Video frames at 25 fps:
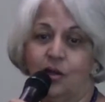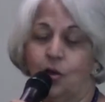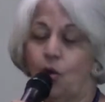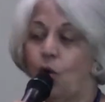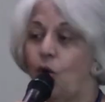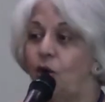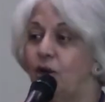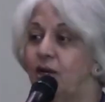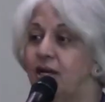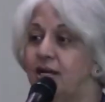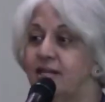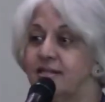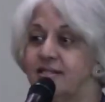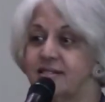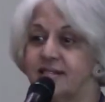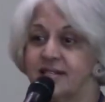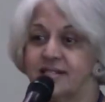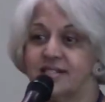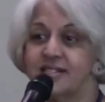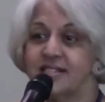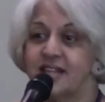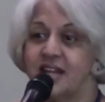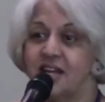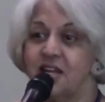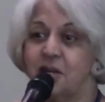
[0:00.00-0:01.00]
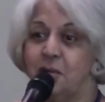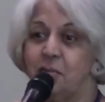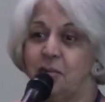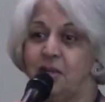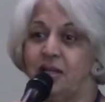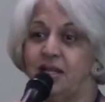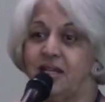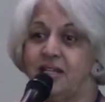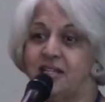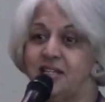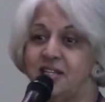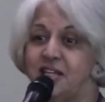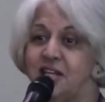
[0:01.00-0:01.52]
call it
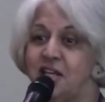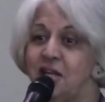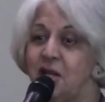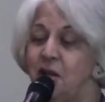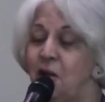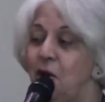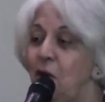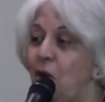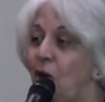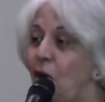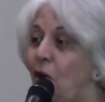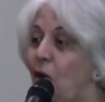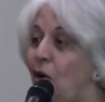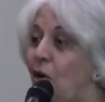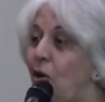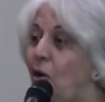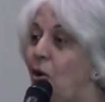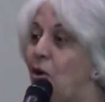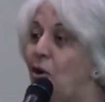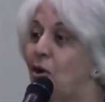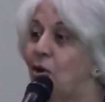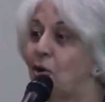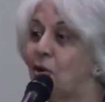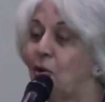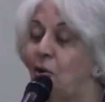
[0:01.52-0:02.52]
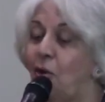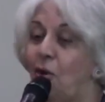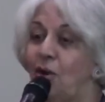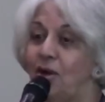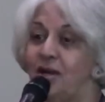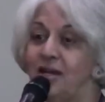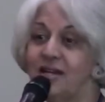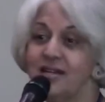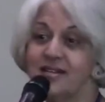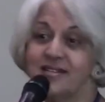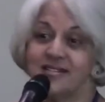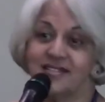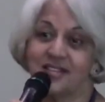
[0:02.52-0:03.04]
sustainability or
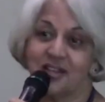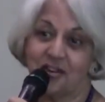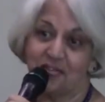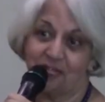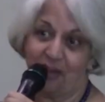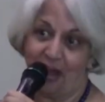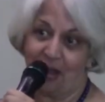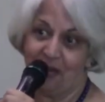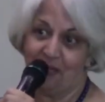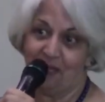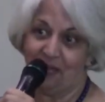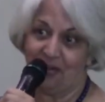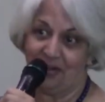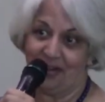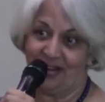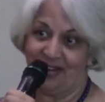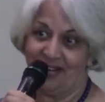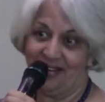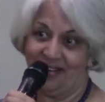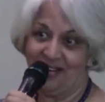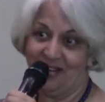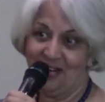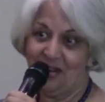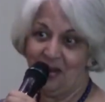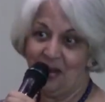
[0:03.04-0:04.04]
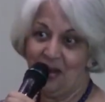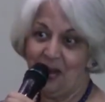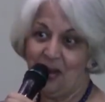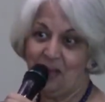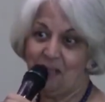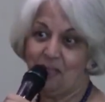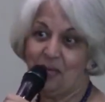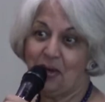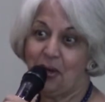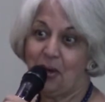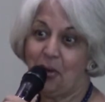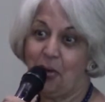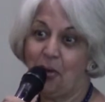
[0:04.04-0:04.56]
call it survival,
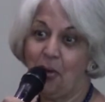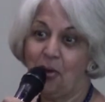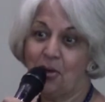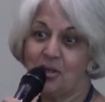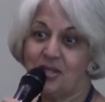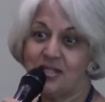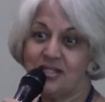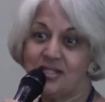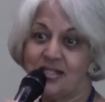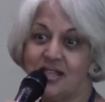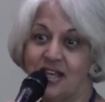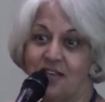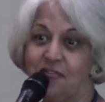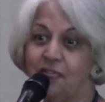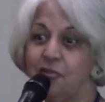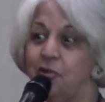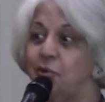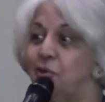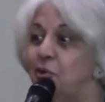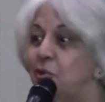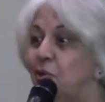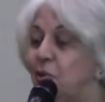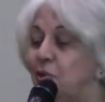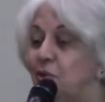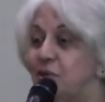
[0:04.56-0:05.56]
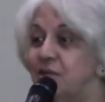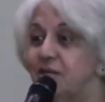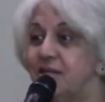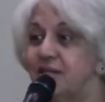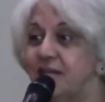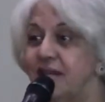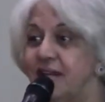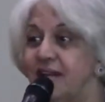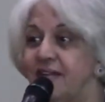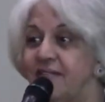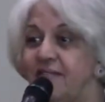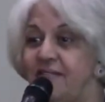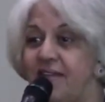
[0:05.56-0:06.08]
because if you don't
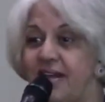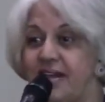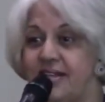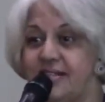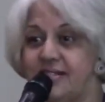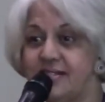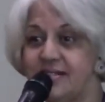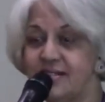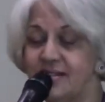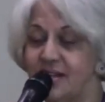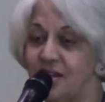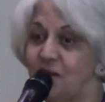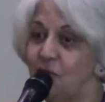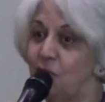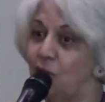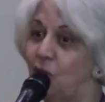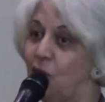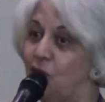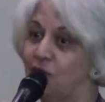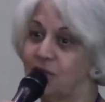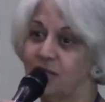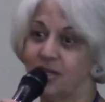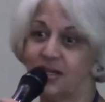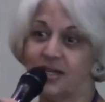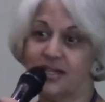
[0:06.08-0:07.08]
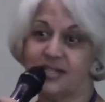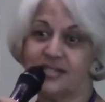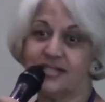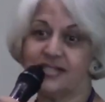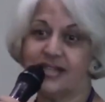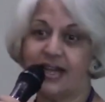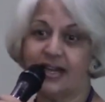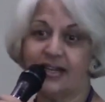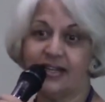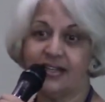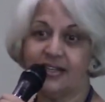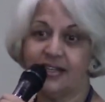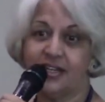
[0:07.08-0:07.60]
invest in water and
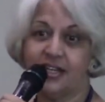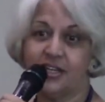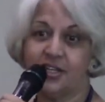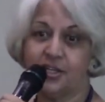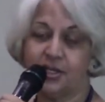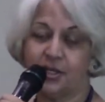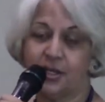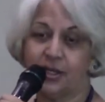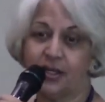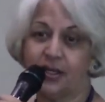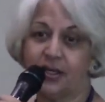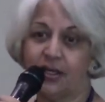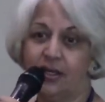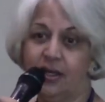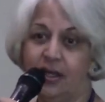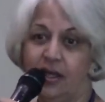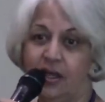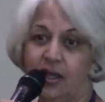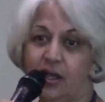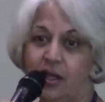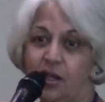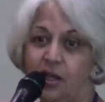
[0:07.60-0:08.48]
sanitation,